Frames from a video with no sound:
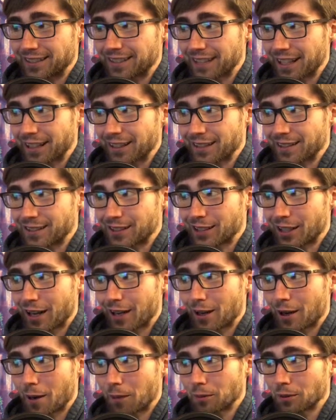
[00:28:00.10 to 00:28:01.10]
second shot
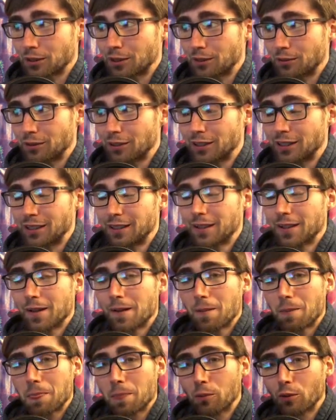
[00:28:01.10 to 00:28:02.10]
opportunity
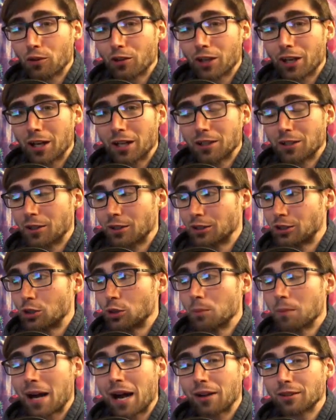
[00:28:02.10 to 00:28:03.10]
with a
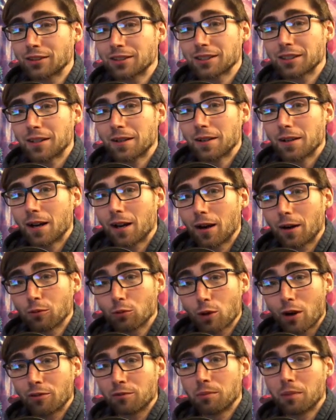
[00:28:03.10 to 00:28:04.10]
2-bounce
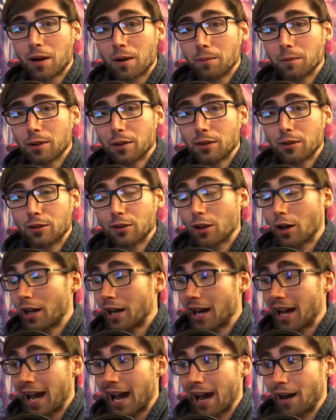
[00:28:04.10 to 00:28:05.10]
rough bump
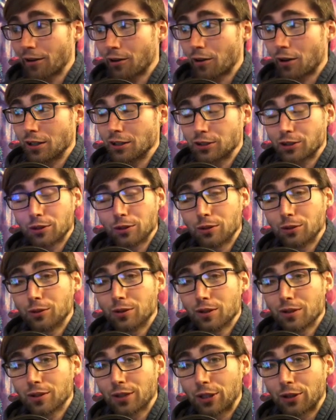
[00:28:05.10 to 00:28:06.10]
out onto
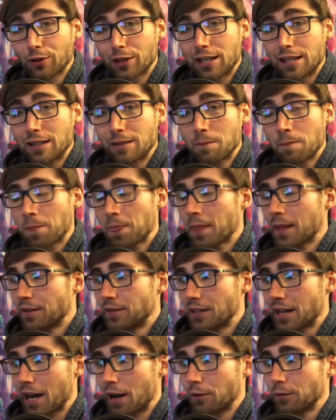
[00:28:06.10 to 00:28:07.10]
the green.
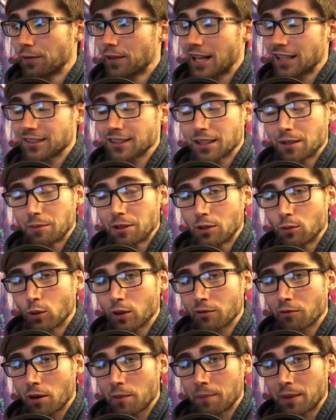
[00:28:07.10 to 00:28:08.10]
Now, that's going to be one
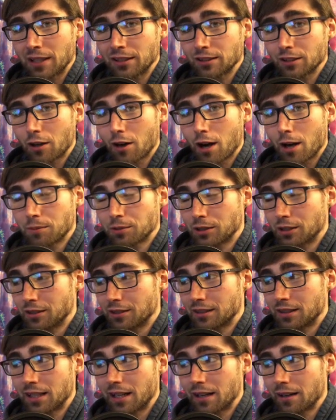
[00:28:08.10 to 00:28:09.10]
of our best
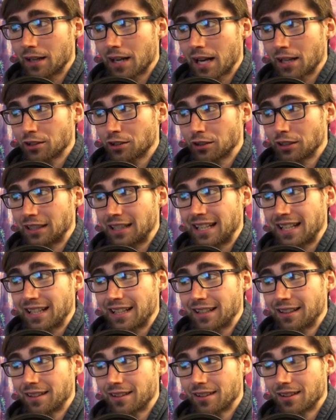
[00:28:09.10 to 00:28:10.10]
options there at actually
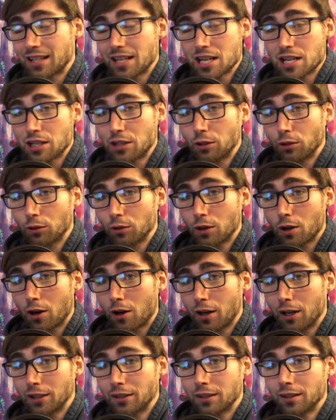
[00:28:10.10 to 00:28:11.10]
getting the eagle
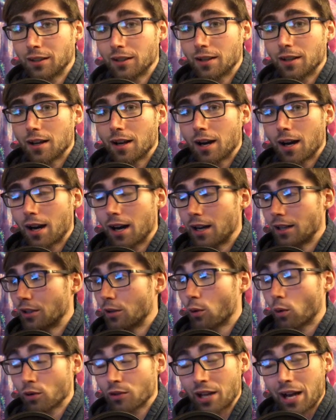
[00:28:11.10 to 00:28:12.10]
on
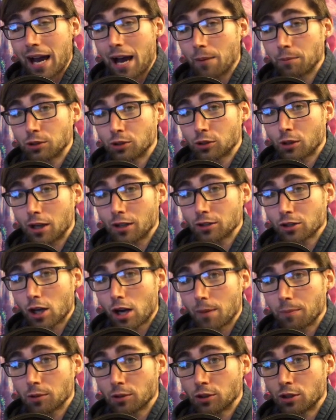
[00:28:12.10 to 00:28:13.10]
or the albatross
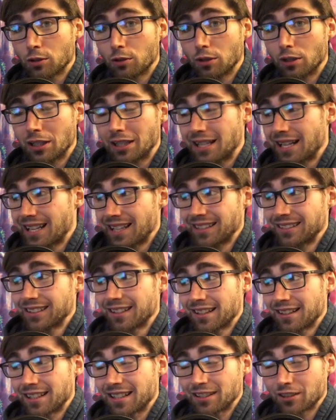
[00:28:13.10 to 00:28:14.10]
opportunity is
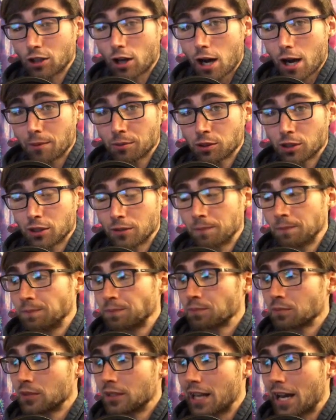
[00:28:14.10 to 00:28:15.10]
this option.
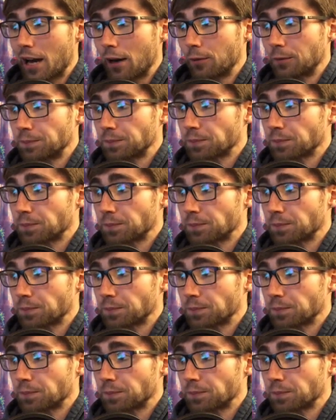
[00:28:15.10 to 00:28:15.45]
Now,